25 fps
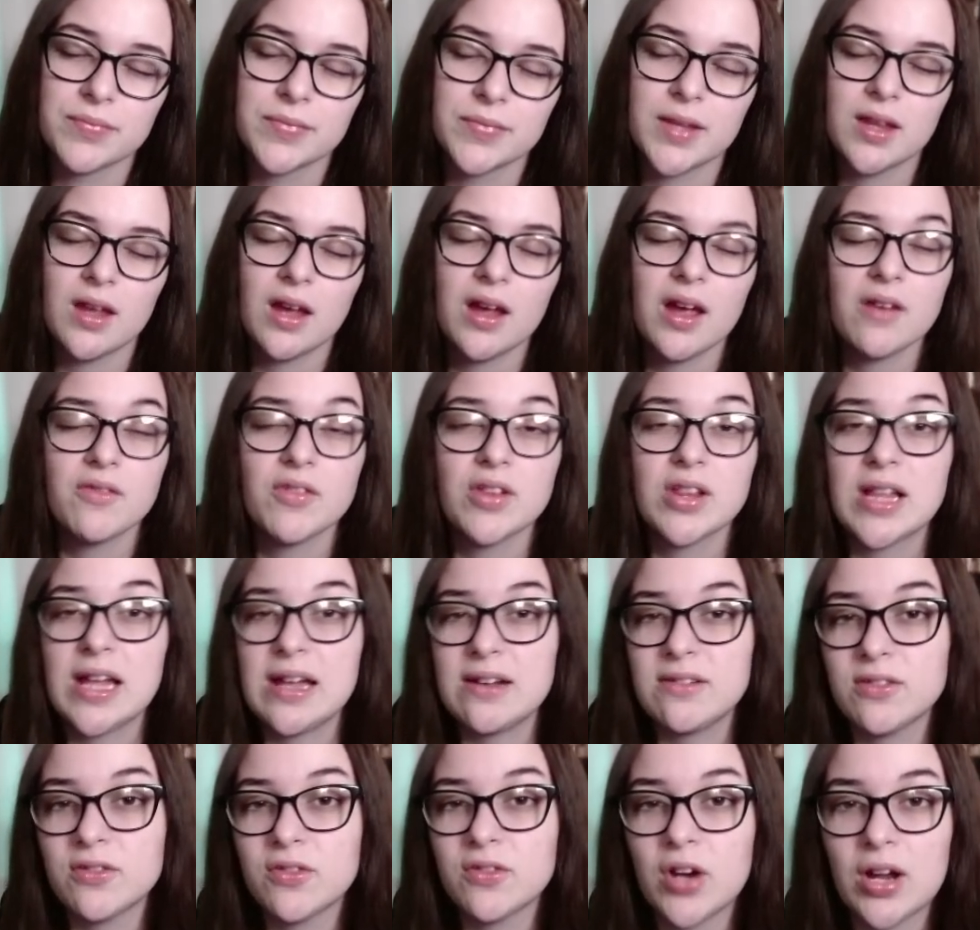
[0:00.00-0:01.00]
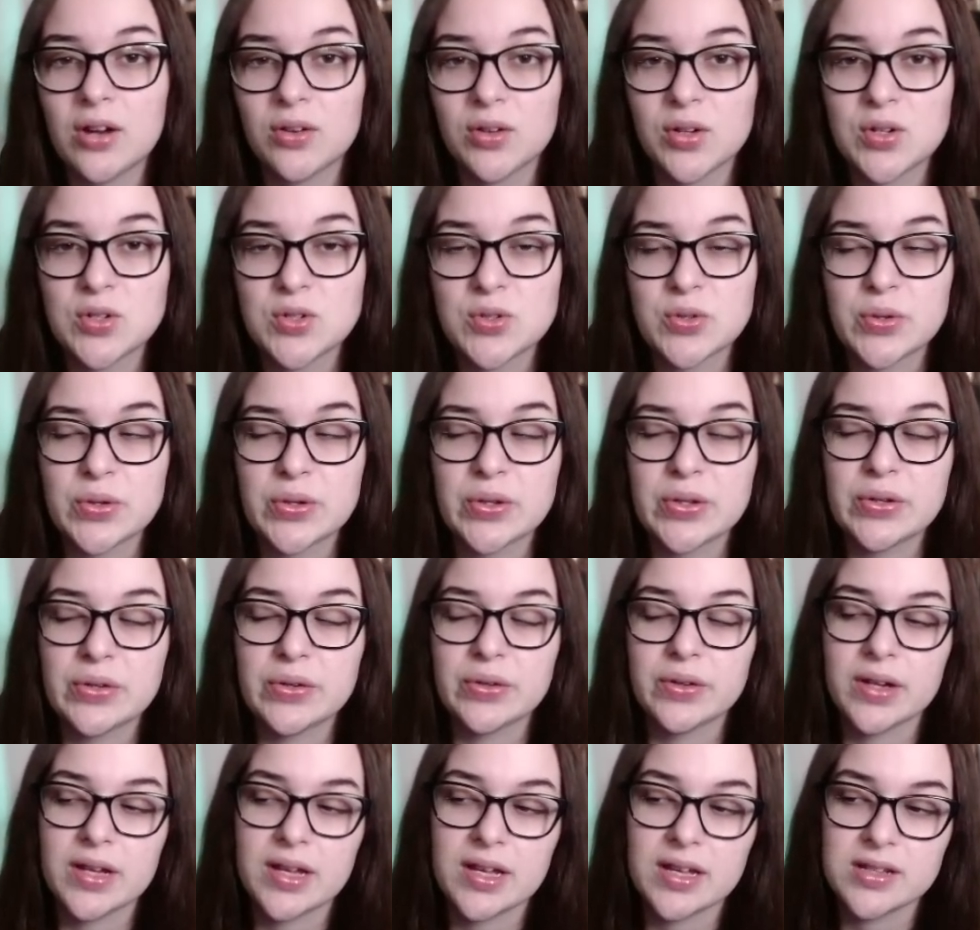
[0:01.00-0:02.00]
They have a lot of crowd control
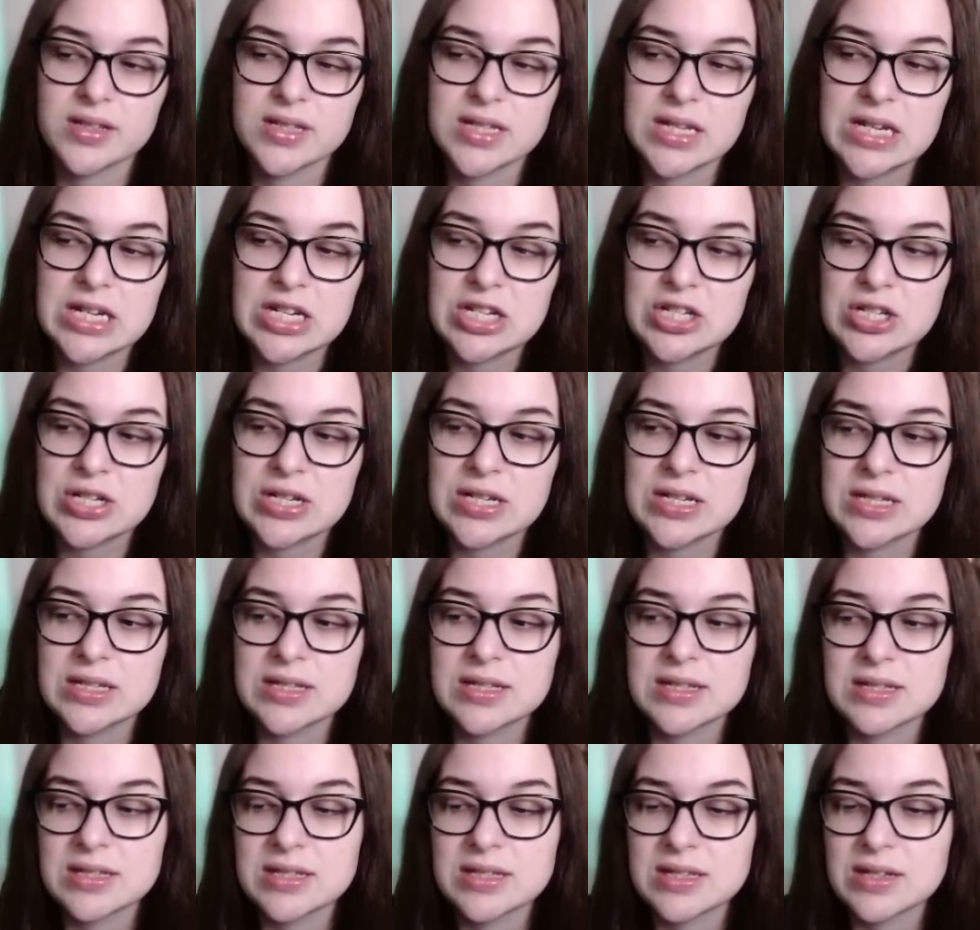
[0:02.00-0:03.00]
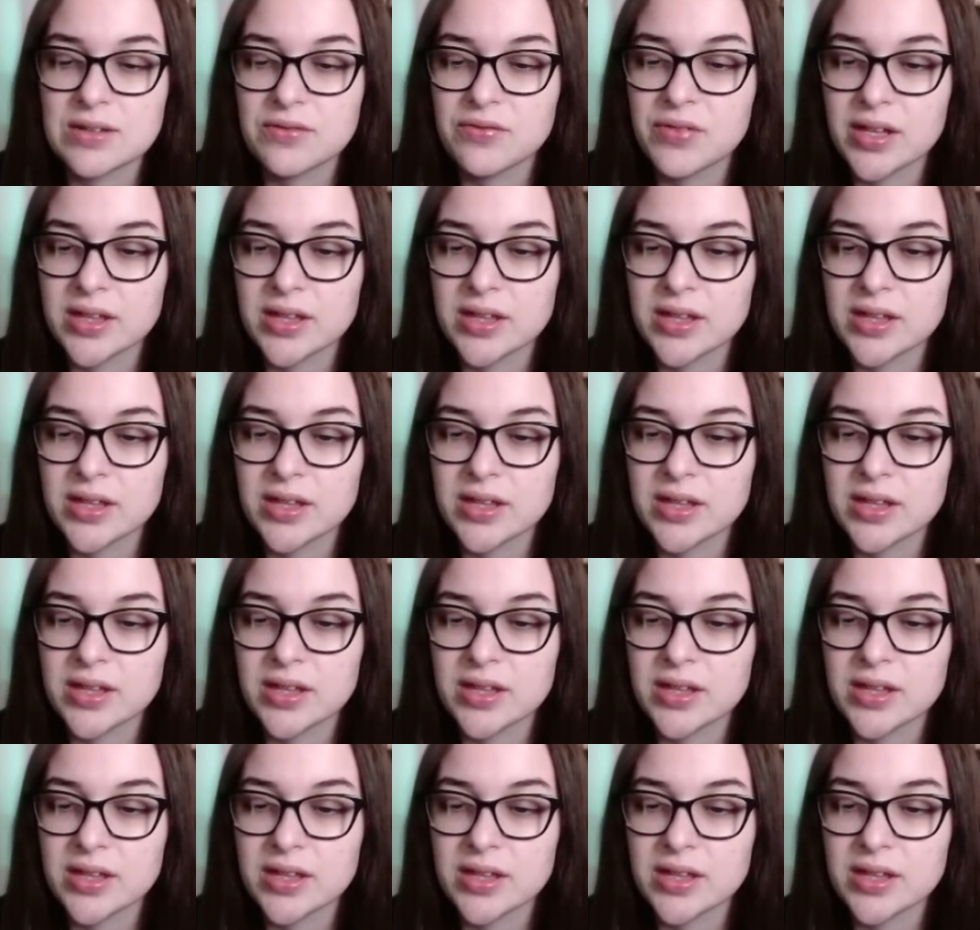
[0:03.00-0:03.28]
orientations and stuff like